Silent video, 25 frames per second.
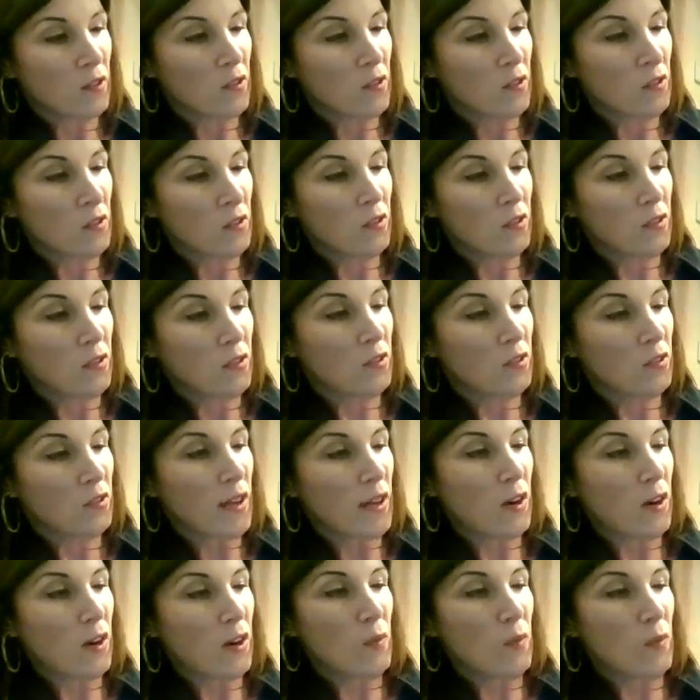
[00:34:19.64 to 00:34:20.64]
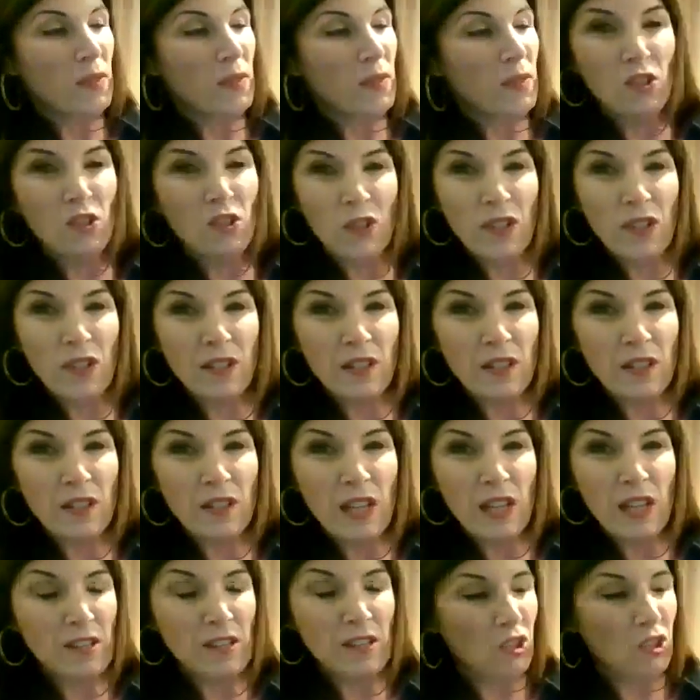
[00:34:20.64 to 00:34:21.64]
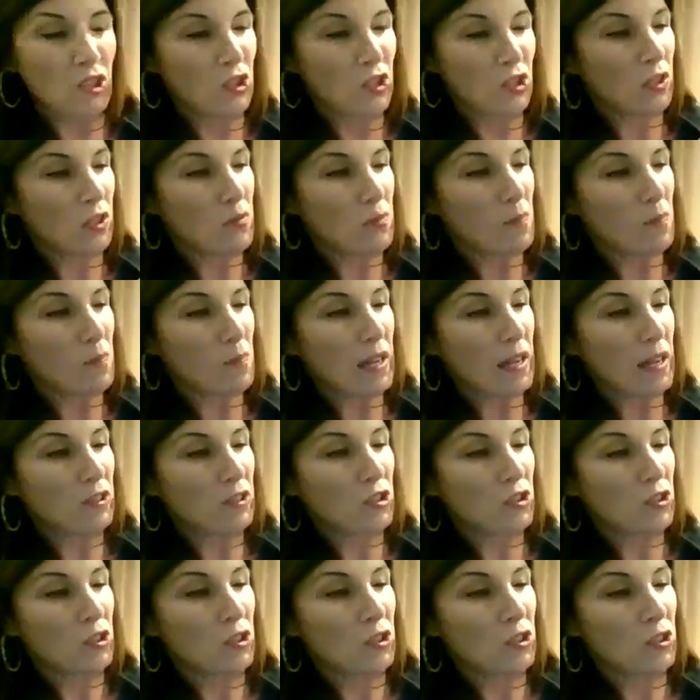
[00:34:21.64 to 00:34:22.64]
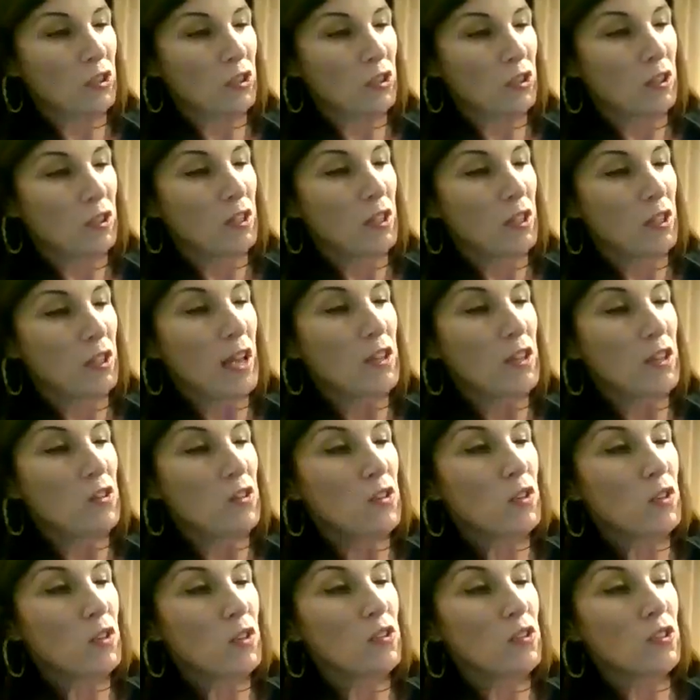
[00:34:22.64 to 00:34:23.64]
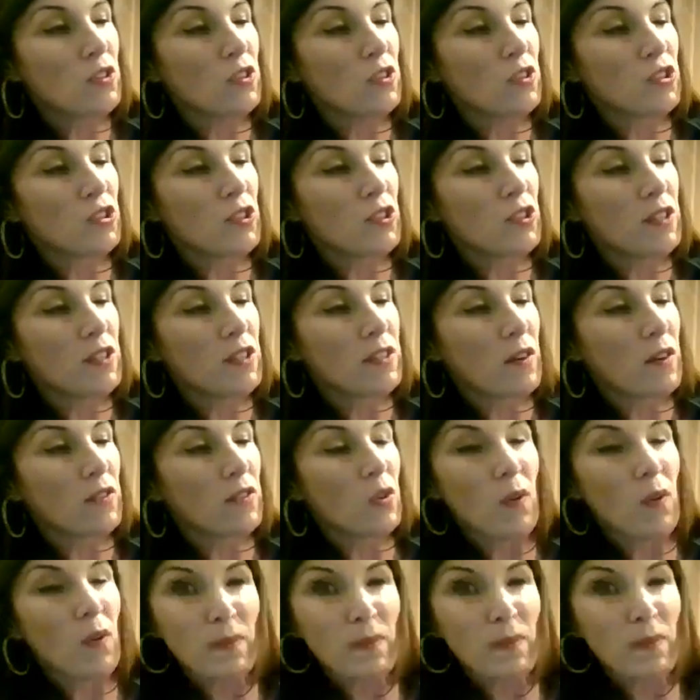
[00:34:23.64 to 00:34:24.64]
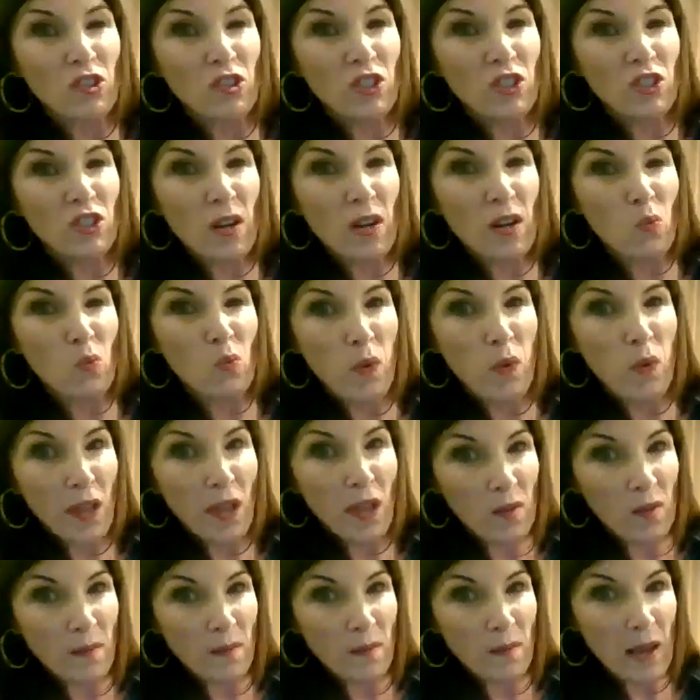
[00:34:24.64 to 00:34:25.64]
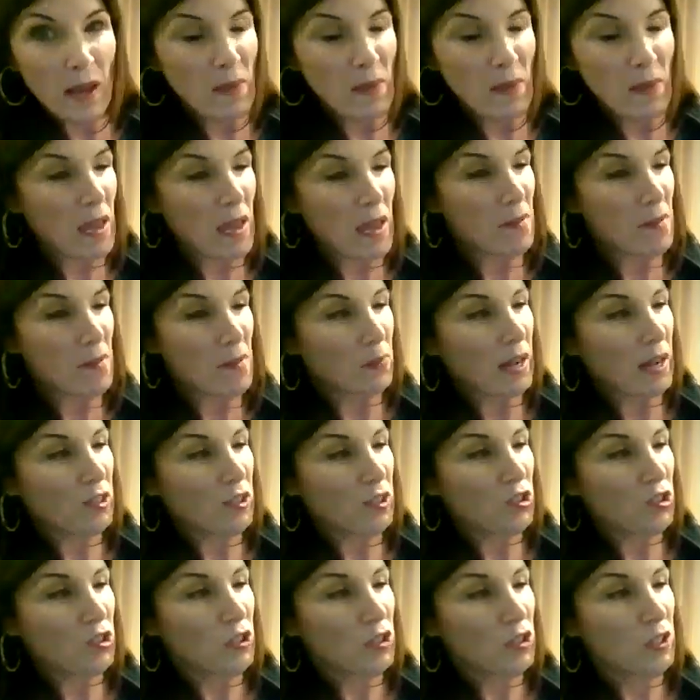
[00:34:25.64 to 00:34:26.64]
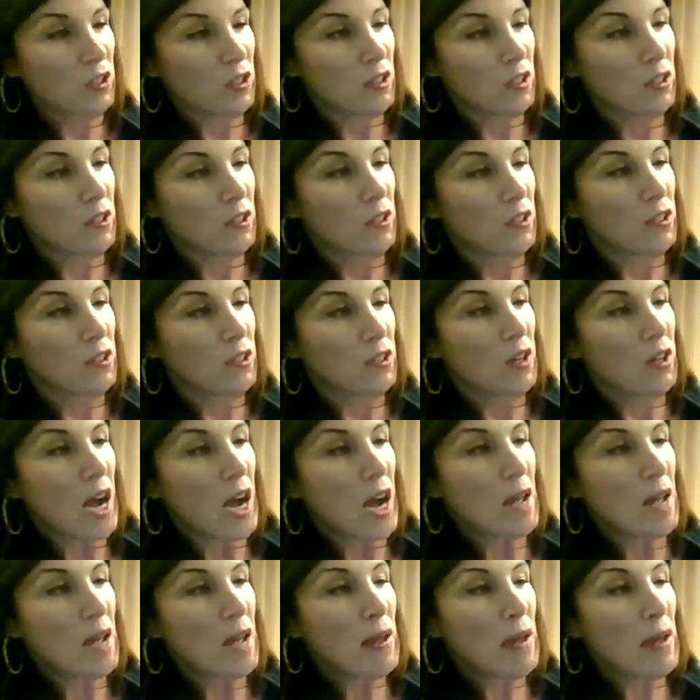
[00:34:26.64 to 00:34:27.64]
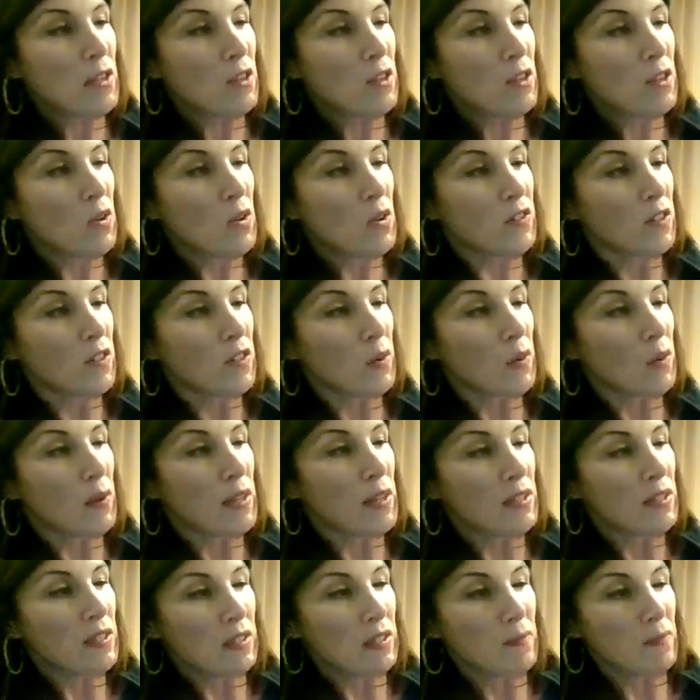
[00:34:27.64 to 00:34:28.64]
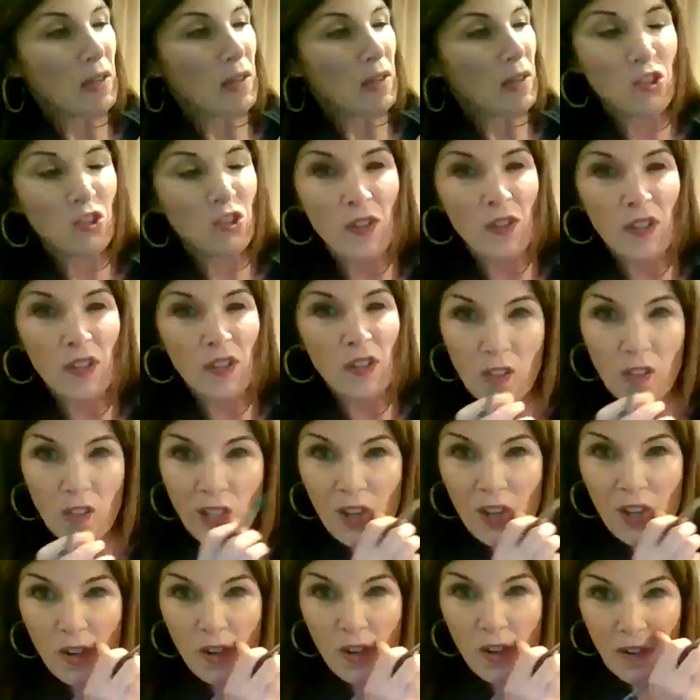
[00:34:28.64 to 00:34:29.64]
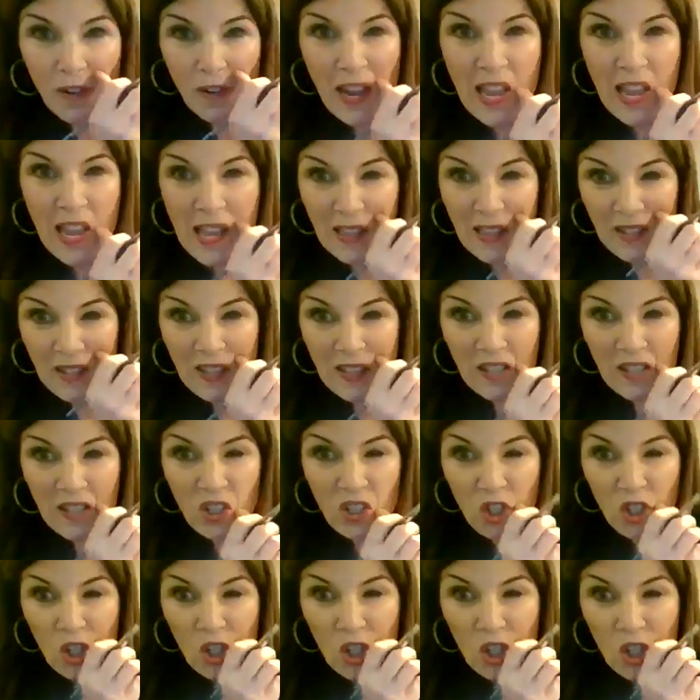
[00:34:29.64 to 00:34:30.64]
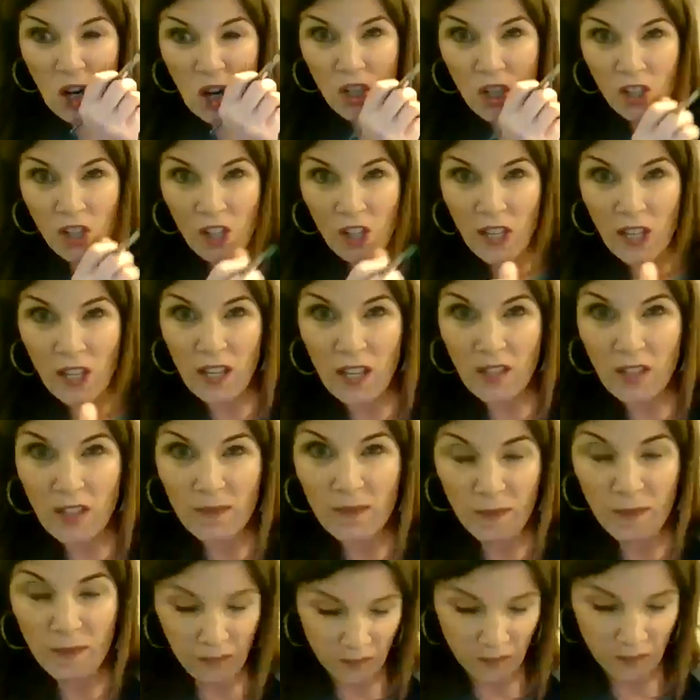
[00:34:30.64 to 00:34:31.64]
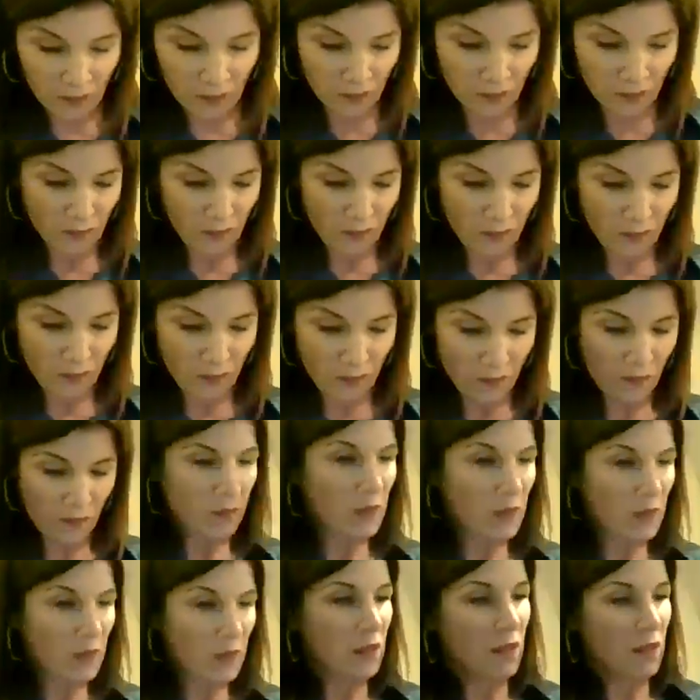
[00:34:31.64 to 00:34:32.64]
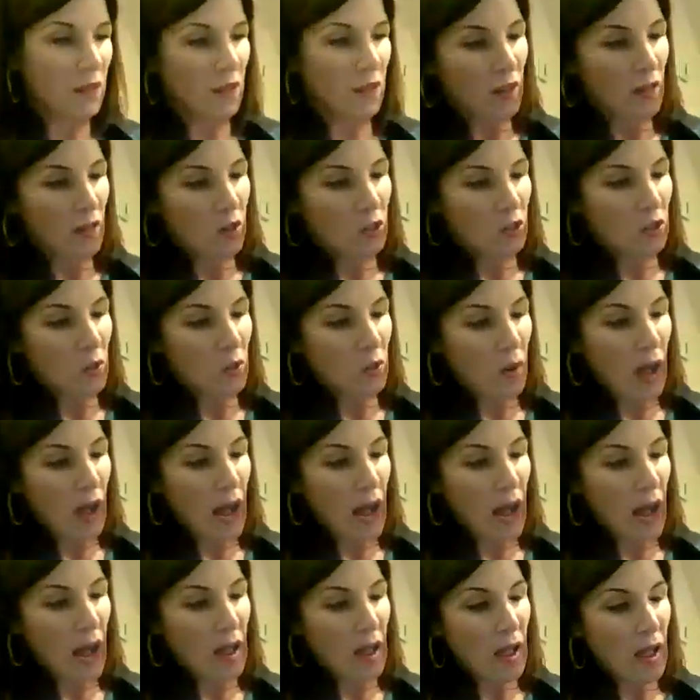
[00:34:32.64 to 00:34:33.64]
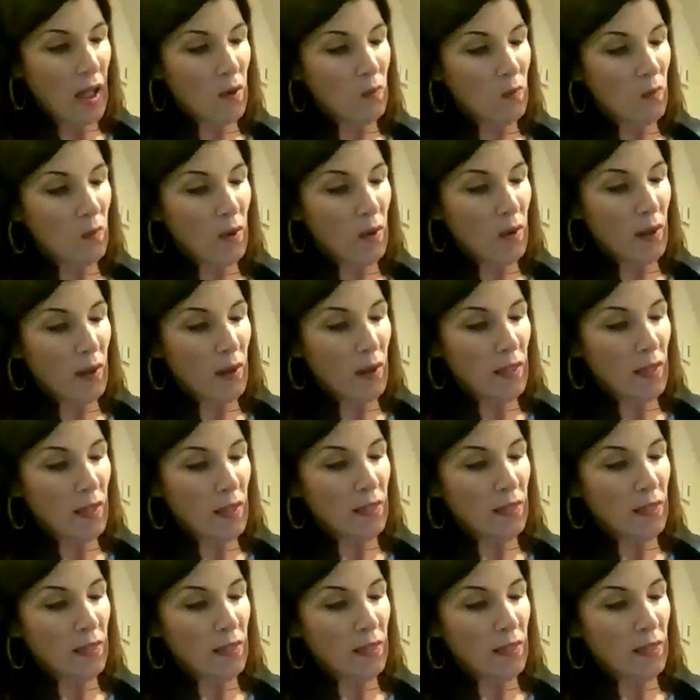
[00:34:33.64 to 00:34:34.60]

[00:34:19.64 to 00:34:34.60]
Okay, so I don't want the trees to touch too much. And you can do your trees however you want, but I just kind of wiggle my paintbrush. I bet you have different ways to make trees too, right? This is dark green. So I want